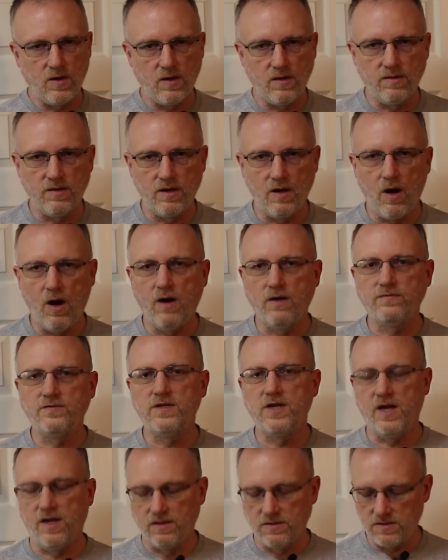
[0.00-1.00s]
on the off
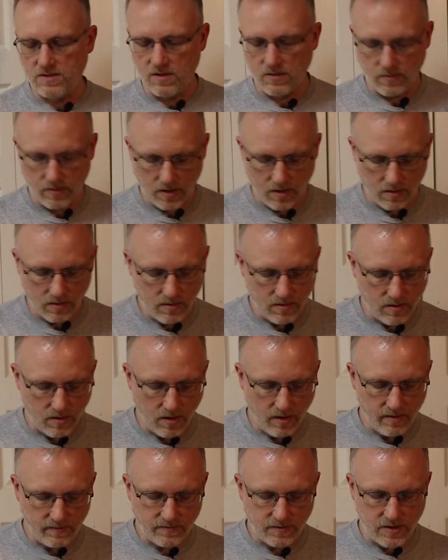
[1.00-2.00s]
chance, there we go, the off